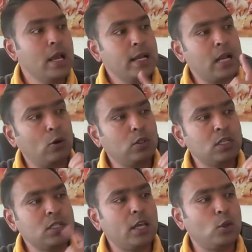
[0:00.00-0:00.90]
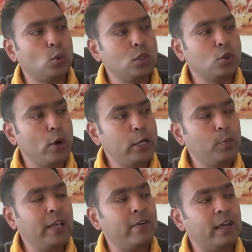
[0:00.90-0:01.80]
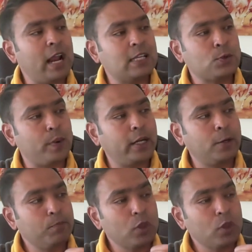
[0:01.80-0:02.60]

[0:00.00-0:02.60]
Now, this Ketu is going to be given an aspect